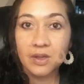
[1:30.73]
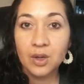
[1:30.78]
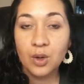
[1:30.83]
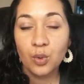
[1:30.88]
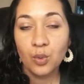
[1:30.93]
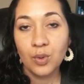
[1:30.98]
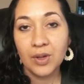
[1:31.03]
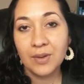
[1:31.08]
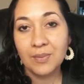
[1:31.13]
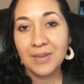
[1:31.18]

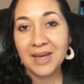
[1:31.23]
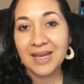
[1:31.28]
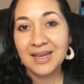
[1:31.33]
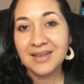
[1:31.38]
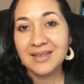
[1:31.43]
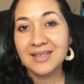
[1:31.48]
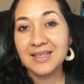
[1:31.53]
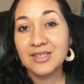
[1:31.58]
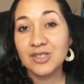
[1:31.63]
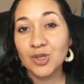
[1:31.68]
When man
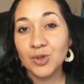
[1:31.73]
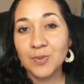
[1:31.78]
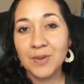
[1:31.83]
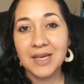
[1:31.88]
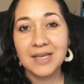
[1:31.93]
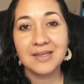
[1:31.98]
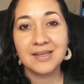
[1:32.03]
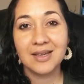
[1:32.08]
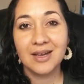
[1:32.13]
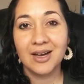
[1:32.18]

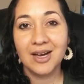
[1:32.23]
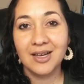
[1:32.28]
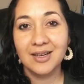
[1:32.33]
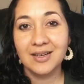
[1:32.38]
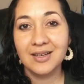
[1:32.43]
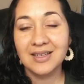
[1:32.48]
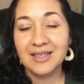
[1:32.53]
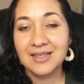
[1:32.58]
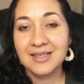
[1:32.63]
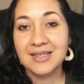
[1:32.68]
disobeys God, it
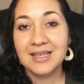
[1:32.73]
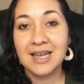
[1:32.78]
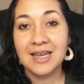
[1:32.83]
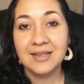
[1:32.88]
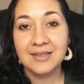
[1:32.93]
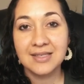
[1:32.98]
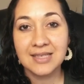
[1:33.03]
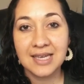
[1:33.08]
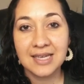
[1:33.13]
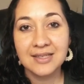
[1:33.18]
is
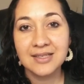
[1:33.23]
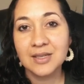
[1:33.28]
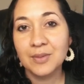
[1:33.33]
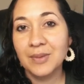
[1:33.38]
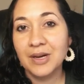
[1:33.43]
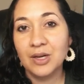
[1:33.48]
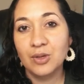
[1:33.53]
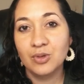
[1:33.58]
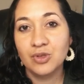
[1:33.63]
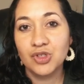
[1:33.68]

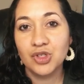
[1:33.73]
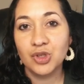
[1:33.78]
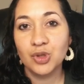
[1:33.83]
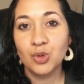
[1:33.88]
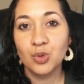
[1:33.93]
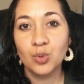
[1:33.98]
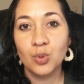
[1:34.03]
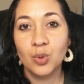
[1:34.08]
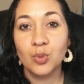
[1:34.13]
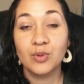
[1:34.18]
tantamount
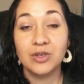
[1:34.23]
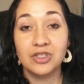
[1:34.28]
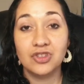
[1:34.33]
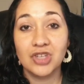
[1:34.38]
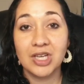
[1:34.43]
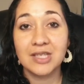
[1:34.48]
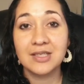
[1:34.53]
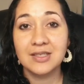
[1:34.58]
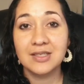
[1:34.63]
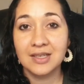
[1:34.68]
to
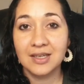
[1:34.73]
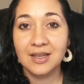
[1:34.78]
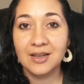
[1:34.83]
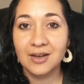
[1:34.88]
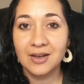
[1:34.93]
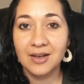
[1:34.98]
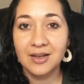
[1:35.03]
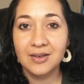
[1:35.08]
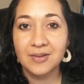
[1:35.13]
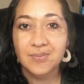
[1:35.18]
rejecting
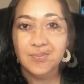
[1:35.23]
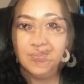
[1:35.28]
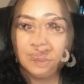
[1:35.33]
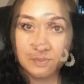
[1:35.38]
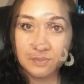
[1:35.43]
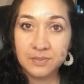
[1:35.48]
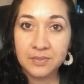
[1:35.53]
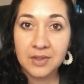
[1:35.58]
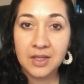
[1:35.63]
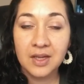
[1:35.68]
God.
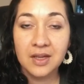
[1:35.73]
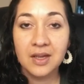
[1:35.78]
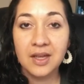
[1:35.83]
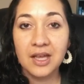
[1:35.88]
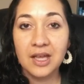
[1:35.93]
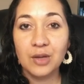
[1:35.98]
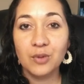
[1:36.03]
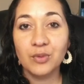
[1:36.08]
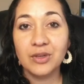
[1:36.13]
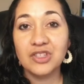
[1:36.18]

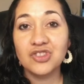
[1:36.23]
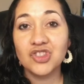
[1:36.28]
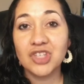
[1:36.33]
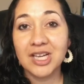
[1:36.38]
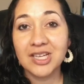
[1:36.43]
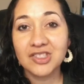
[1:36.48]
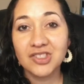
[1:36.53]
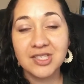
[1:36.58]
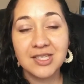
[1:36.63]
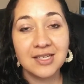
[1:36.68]
In
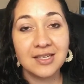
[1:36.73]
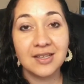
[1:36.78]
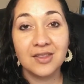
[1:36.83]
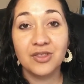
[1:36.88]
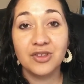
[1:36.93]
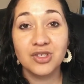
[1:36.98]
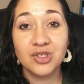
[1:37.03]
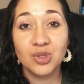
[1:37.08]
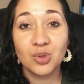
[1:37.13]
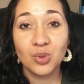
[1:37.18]
rejecting the
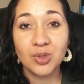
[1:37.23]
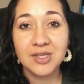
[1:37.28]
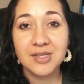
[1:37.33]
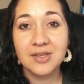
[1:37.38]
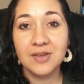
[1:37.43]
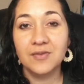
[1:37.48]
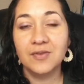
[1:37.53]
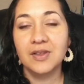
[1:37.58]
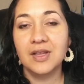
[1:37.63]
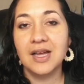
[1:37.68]
source
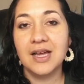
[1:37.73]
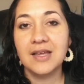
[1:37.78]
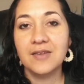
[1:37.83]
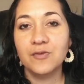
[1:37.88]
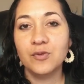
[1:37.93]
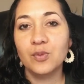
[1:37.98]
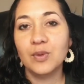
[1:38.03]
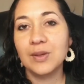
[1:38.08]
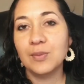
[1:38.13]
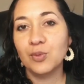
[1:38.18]
of life,
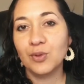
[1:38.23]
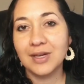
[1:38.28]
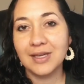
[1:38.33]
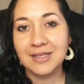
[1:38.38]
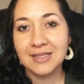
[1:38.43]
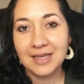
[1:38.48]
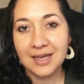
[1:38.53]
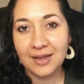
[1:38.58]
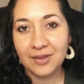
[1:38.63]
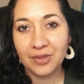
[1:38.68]
we bring
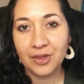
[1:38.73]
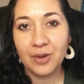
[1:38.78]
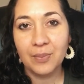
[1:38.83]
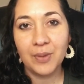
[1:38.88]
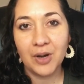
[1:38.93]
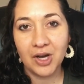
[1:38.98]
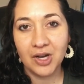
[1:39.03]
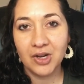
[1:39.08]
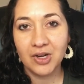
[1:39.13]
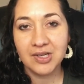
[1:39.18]
death
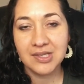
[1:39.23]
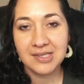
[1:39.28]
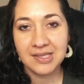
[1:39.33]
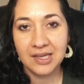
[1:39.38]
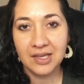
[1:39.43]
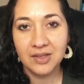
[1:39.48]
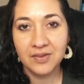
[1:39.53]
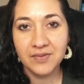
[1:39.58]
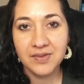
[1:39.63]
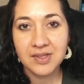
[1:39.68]
upon
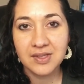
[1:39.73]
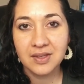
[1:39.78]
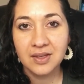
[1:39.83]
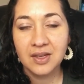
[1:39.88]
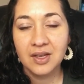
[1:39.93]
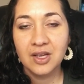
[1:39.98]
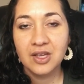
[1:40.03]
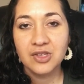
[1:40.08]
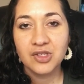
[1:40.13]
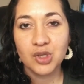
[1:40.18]
ourselves.
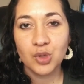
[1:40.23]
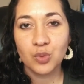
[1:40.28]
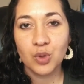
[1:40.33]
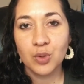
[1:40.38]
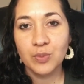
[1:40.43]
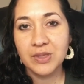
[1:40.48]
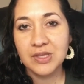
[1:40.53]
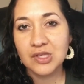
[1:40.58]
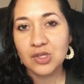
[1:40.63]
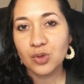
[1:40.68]
So
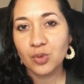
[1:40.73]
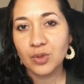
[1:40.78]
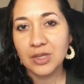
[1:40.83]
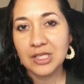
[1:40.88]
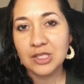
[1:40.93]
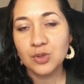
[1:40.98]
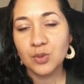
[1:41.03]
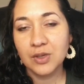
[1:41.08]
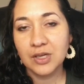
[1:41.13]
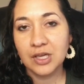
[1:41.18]
Romans
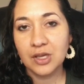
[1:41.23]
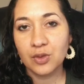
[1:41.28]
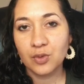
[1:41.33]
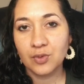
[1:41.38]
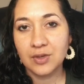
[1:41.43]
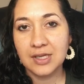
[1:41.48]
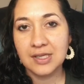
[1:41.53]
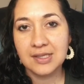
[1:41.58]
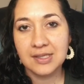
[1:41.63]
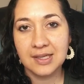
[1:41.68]

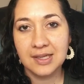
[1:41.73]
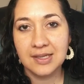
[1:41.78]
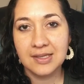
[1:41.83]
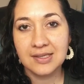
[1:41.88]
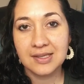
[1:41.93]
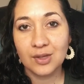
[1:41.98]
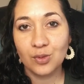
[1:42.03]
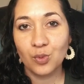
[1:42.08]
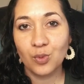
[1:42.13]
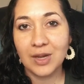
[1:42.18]
3:23 says,
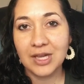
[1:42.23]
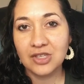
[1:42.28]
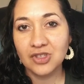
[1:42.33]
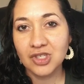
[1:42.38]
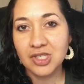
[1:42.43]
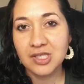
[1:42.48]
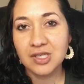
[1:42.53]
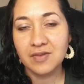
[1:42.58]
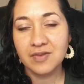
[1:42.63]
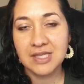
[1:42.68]
"The
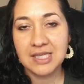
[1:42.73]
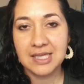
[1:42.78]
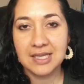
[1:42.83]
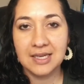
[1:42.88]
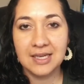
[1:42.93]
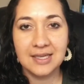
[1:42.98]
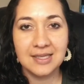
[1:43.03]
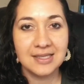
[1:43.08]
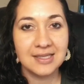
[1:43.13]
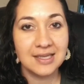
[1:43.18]
wages of sin
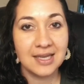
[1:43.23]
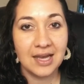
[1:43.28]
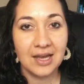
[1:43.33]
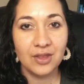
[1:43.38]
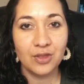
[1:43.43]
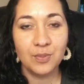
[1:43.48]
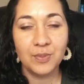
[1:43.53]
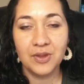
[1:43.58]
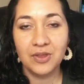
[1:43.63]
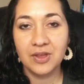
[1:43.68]
is death,
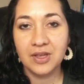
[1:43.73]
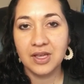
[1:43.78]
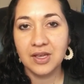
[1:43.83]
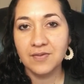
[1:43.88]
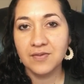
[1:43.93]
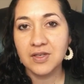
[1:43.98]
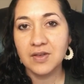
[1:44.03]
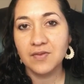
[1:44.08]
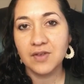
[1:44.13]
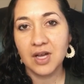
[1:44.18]
but the
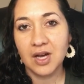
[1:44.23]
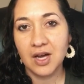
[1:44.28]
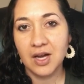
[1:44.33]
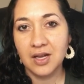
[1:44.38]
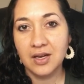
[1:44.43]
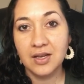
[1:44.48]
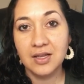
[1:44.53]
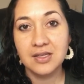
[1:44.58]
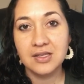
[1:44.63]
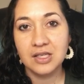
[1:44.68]
gift of
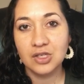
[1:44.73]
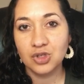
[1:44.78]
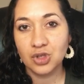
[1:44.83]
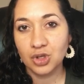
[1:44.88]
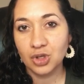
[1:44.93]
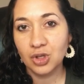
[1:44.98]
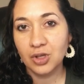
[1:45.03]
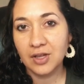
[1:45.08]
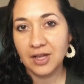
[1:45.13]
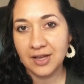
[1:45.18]
God is
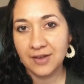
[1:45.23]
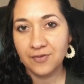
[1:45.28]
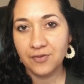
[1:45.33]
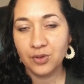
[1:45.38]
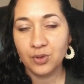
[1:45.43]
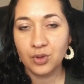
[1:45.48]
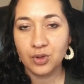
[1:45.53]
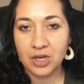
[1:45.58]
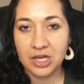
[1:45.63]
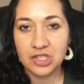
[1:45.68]
eternal life
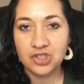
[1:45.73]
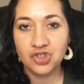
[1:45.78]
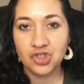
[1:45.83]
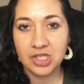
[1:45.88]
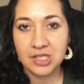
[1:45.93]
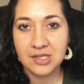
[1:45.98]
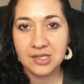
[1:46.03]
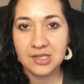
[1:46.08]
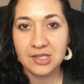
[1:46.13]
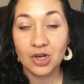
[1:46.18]
through Christ
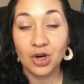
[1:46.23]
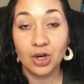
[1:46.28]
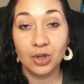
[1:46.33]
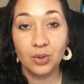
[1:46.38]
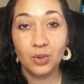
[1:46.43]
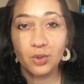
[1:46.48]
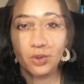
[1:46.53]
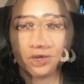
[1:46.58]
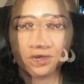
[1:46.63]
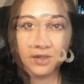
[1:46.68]
Jesus our
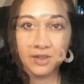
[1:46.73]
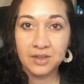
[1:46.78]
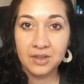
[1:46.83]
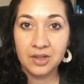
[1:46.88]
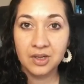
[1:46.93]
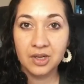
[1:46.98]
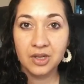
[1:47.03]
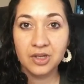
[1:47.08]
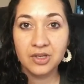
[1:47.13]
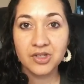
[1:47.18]
Lord."
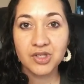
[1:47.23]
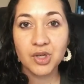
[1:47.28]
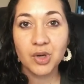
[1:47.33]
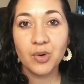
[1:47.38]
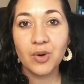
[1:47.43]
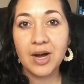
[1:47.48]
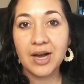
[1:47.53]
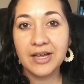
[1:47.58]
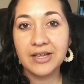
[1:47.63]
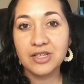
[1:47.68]
So
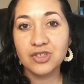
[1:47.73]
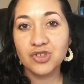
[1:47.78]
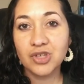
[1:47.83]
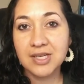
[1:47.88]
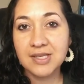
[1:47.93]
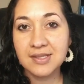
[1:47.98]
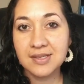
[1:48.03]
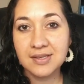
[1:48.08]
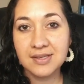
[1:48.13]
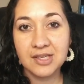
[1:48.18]
I address
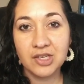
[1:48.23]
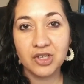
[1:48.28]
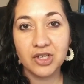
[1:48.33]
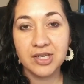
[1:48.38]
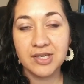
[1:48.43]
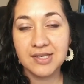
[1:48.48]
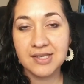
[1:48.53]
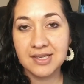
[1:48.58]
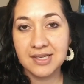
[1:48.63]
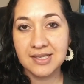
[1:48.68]
the
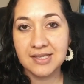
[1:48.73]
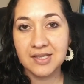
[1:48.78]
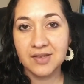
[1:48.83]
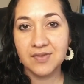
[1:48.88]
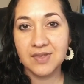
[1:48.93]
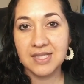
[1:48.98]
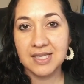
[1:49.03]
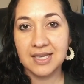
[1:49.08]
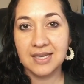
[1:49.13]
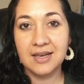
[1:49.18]
seriousness of
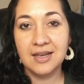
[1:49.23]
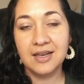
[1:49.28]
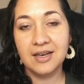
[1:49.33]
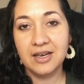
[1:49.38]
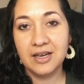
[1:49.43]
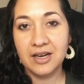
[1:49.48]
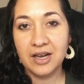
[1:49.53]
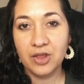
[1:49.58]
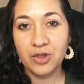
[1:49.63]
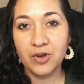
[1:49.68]
sin in
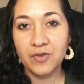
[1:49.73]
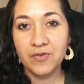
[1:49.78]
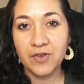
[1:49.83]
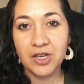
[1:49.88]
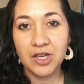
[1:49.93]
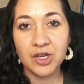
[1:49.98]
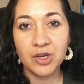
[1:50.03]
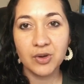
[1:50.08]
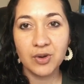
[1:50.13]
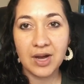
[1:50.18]
another
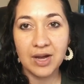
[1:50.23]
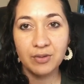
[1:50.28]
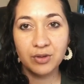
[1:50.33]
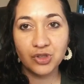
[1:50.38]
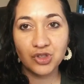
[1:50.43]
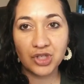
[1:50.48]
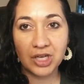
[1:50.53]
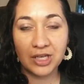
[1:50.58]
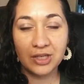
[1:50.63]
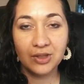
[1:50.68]
video I will
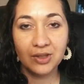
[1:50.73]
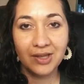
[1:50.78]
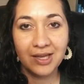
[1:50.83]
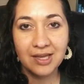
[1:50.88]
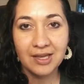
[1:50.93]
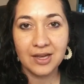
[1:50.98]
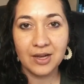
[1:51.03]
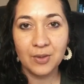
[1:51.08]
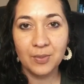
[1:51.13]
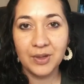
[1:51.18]
try to link
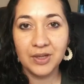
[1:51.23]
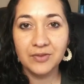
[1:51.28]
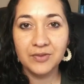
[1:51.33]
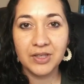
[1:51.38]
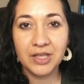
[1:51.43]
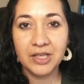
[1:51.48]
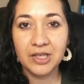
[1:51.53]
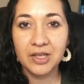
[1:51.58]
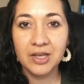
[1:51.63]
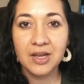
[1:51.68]
above
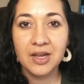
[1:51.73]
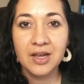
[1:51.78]
here.